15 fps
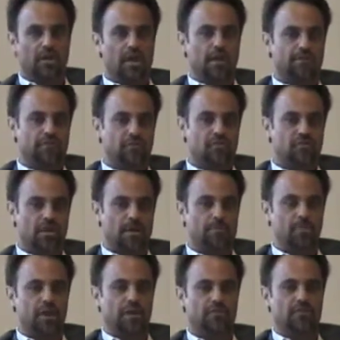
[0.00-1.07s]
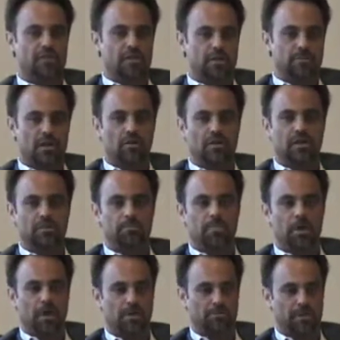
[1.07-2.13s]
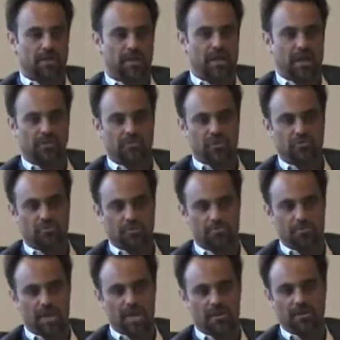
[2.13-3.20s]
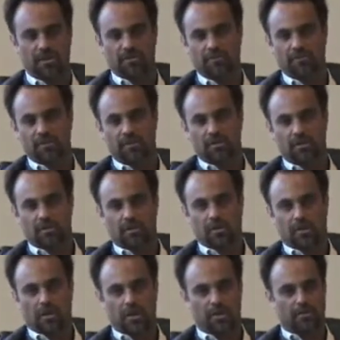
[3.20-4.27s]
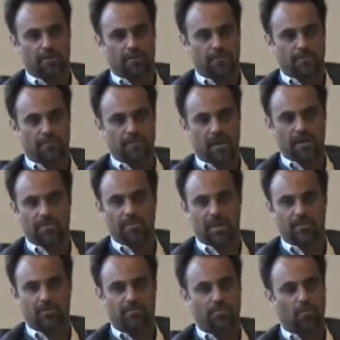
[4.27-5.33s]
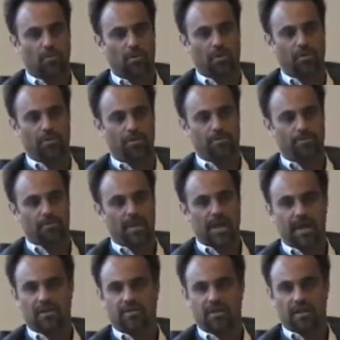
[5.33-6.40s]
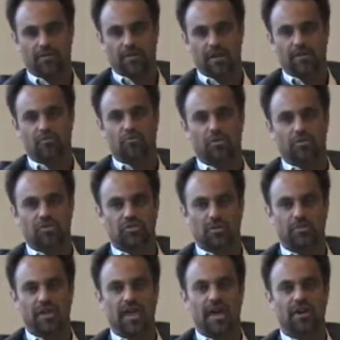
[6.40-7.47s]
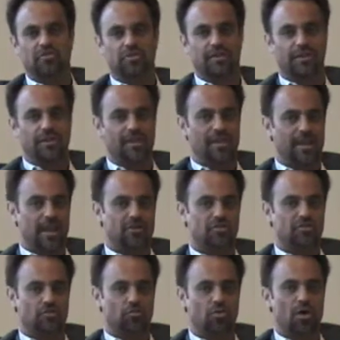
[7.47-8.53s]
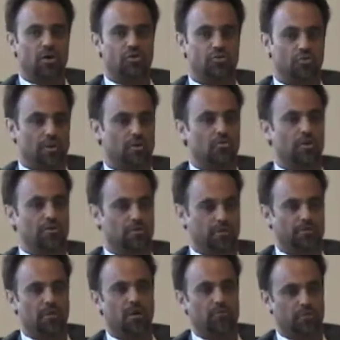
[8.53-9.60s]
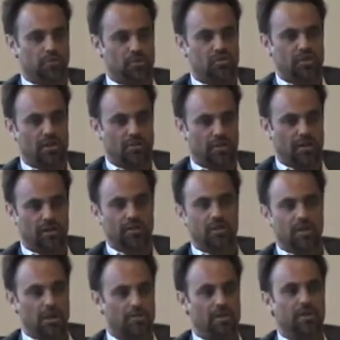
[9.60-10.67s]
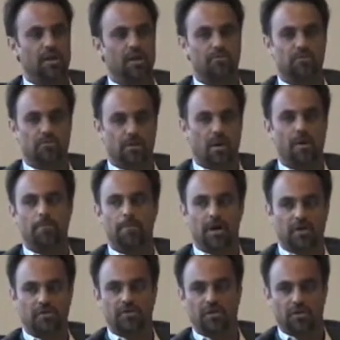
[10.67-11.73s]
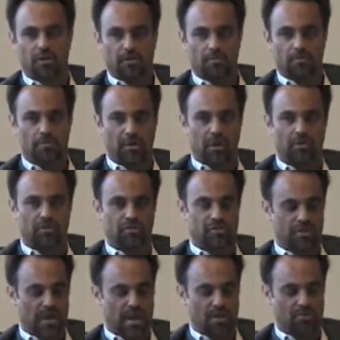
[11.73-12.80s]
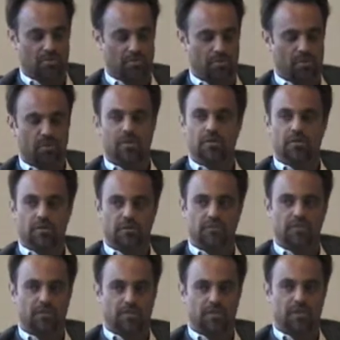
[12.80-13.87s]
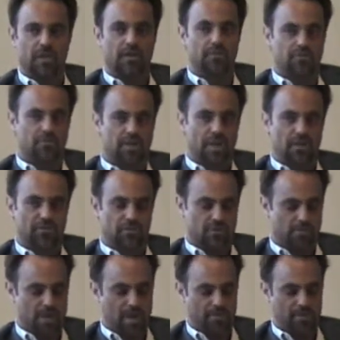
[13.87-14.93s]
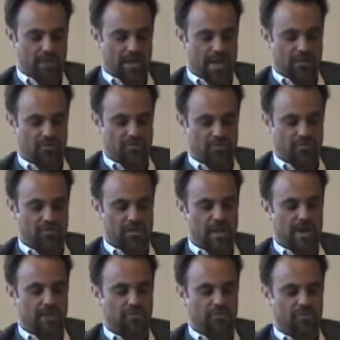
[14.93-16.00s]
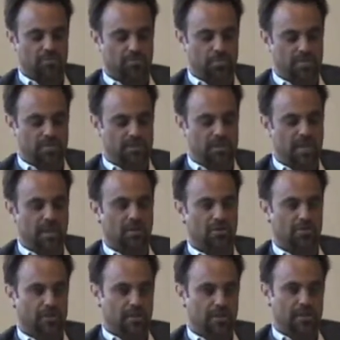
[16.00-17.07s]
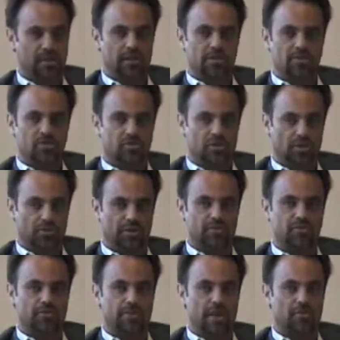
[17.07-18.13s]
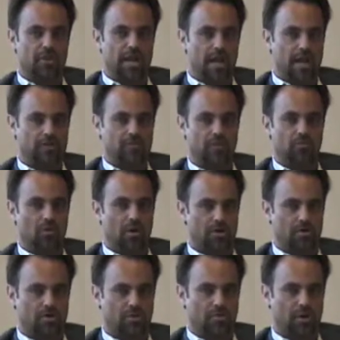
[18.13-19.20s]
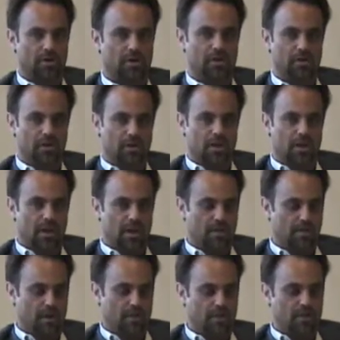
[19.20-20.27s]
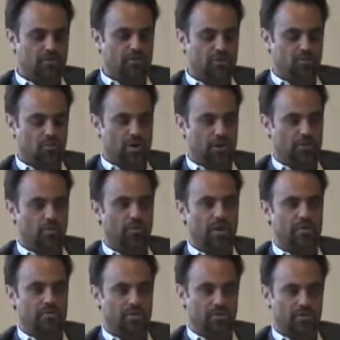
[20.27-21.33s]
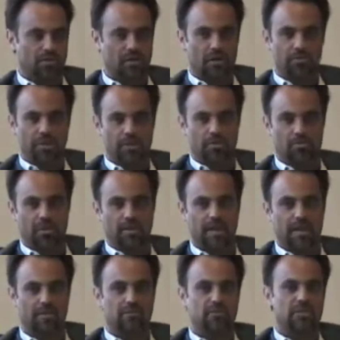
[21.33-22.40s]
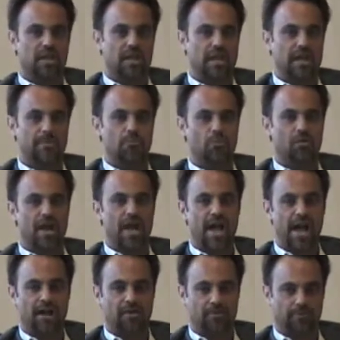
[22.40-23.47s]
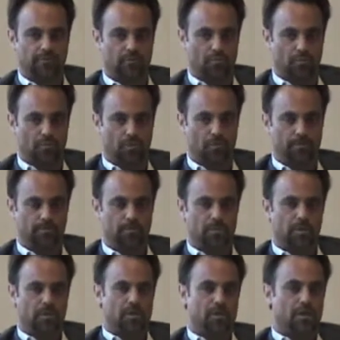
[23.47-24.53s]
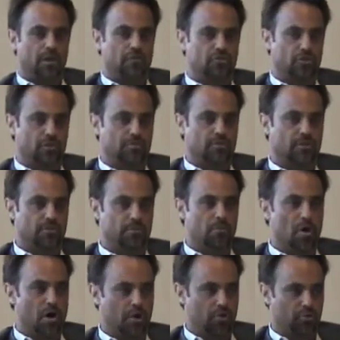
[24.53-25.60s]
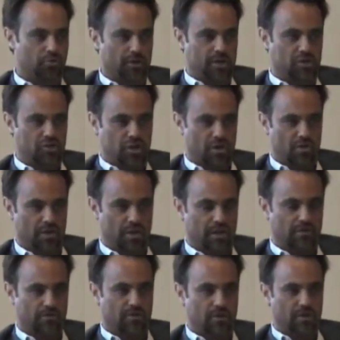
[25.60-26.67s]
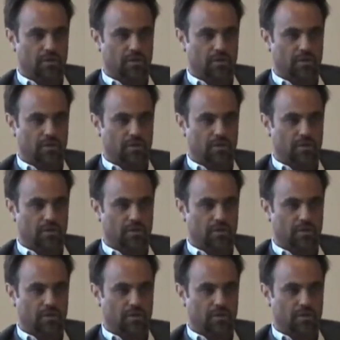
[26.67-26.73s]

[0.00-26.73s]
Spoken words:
And for some reason, the American public has a tremendous vehemence for activities where somebody actually engages in wrongdoing when they're involved with a charity. It becomes a much bigger scandal than some of the other scandals that might be out there. So the IRS is particularly serious about catching wrongdoing, and this is one of the ways that they're going to be doing that. They're taking a more active role in terms of monitoring charities.